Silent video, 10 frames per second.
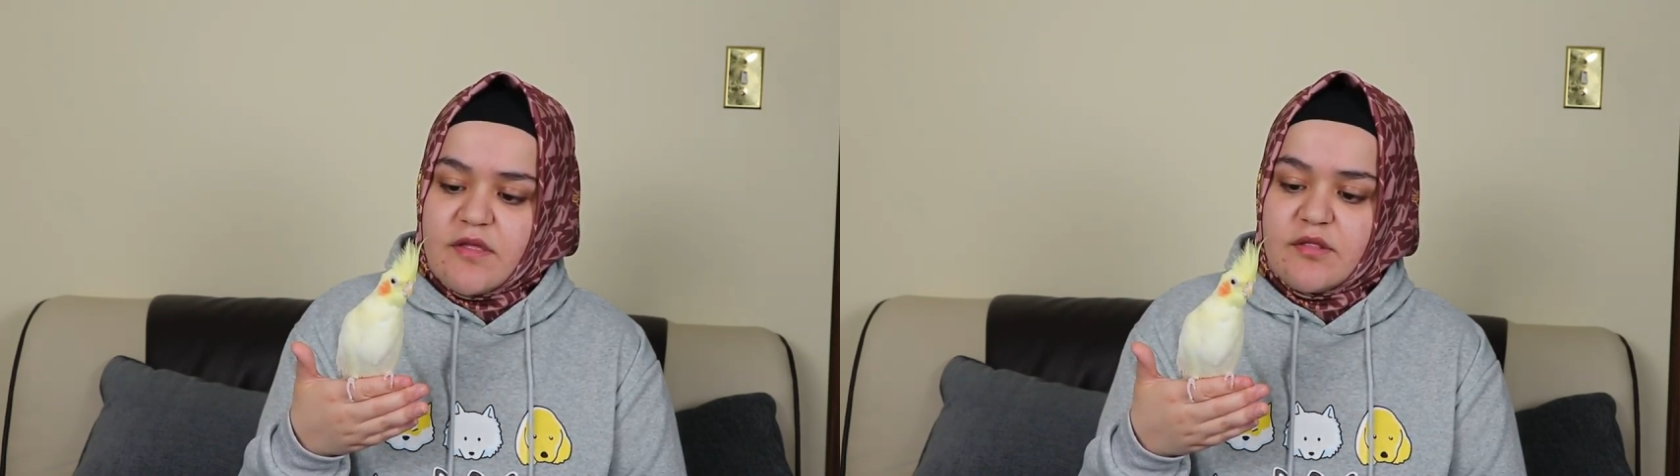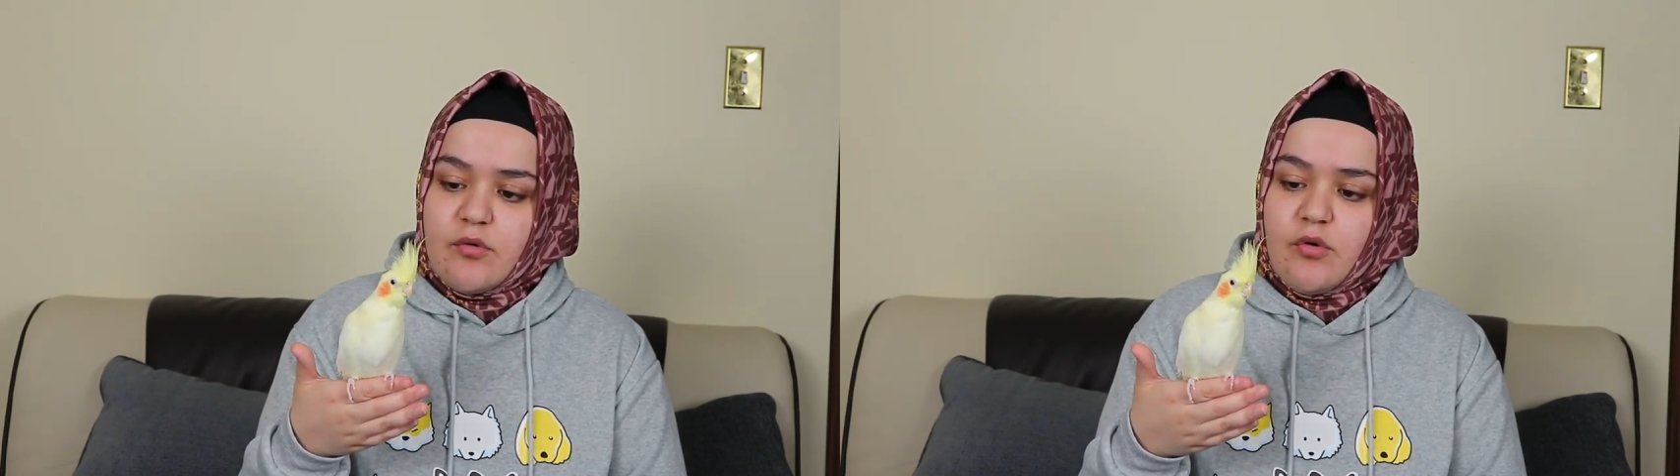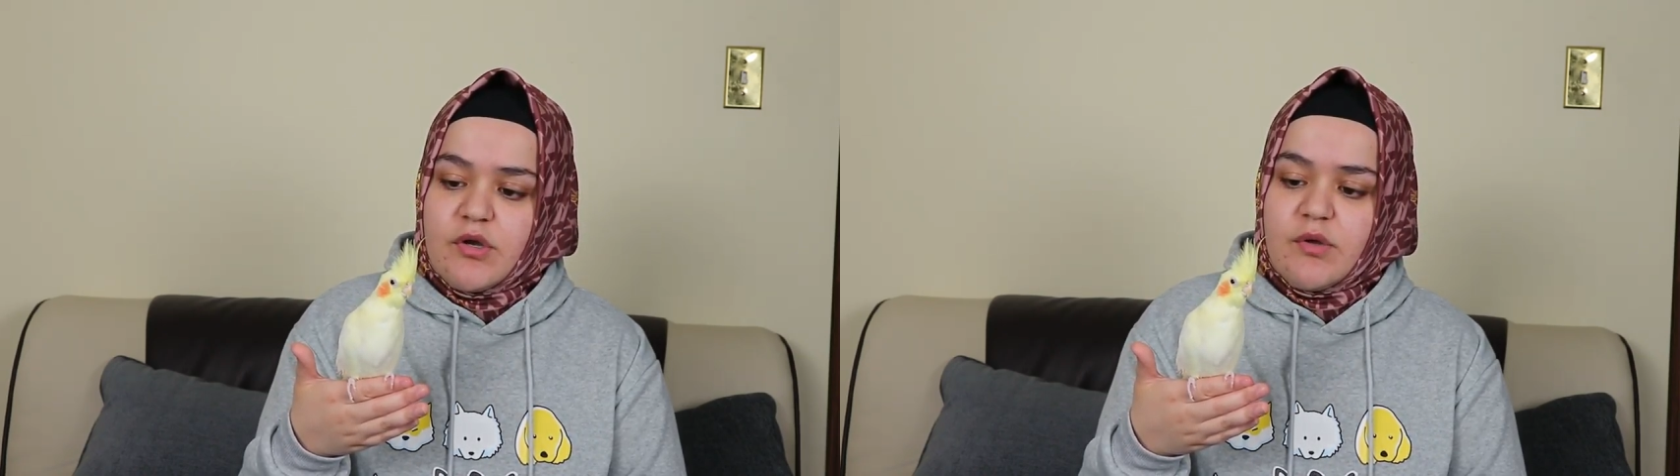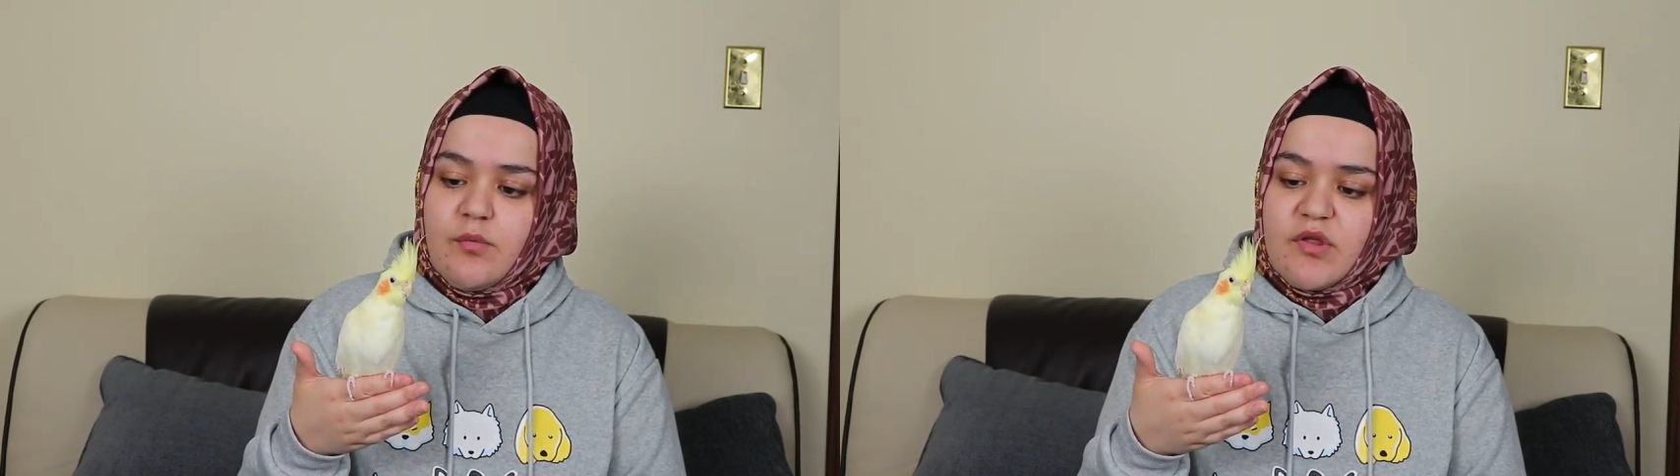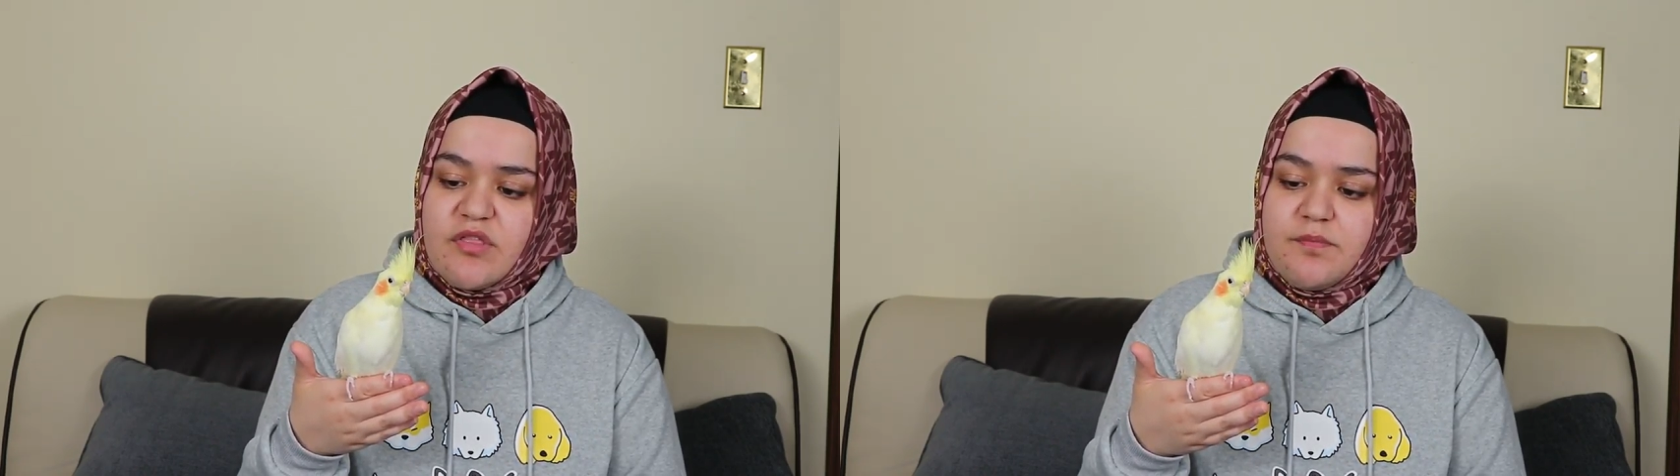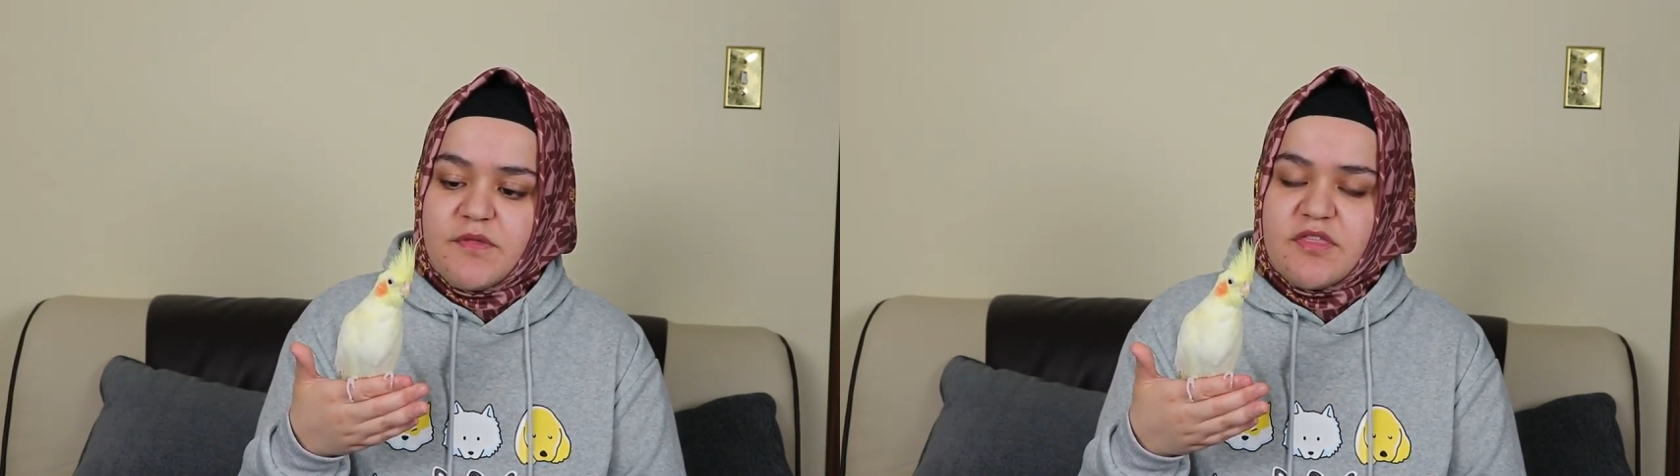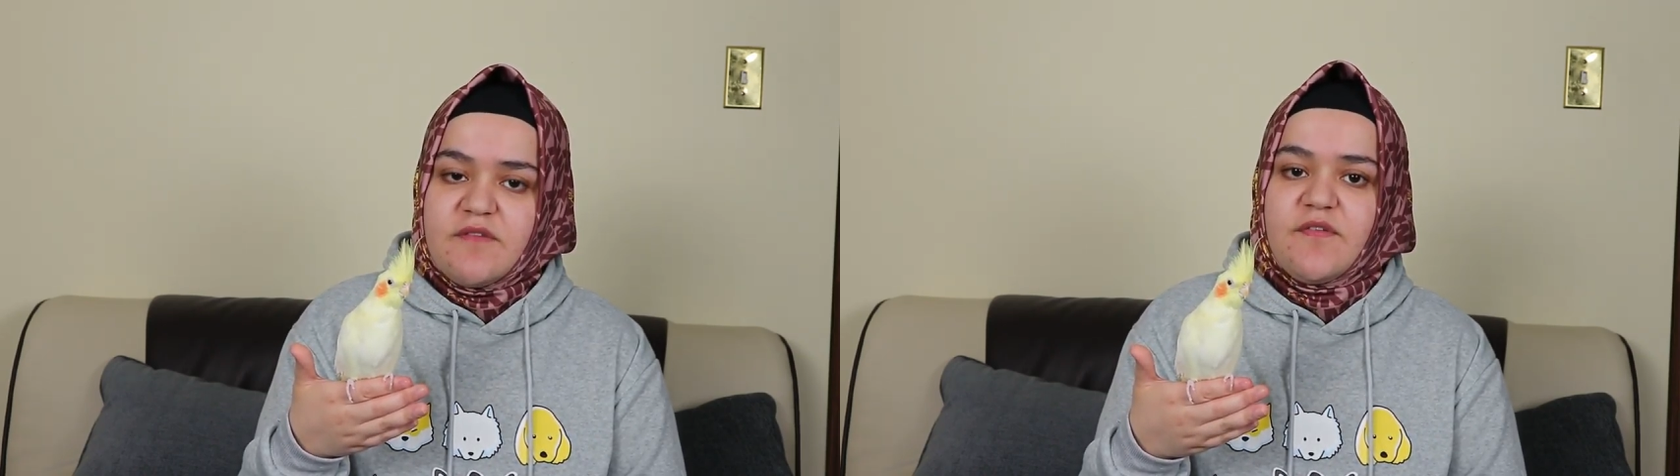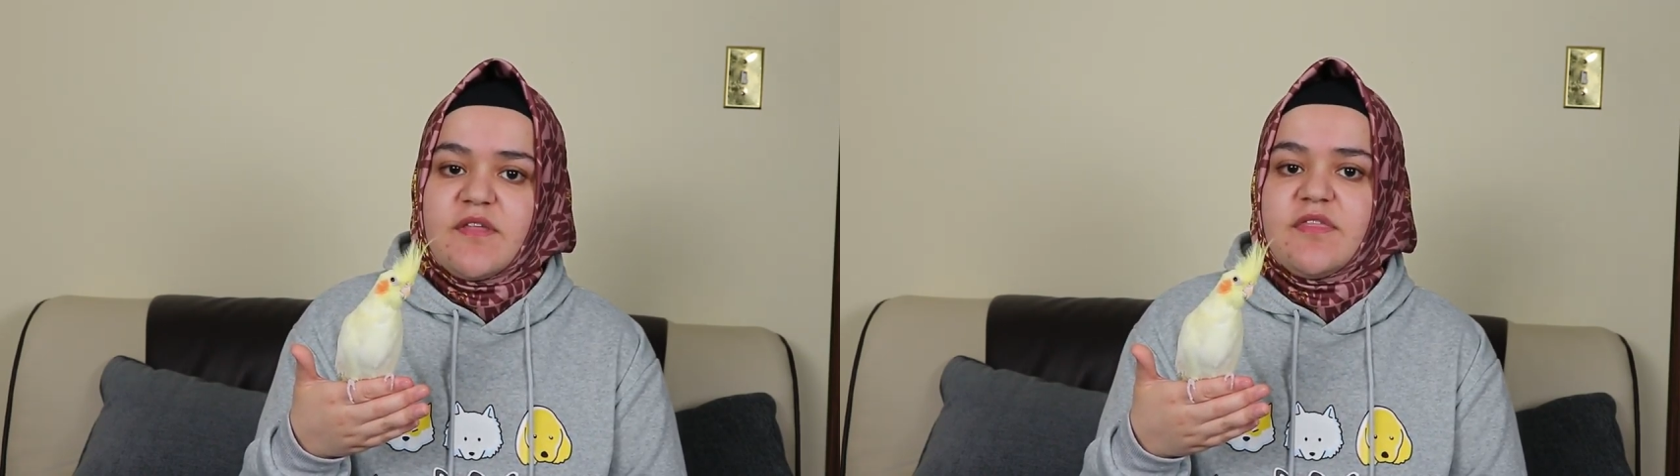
that the only one specific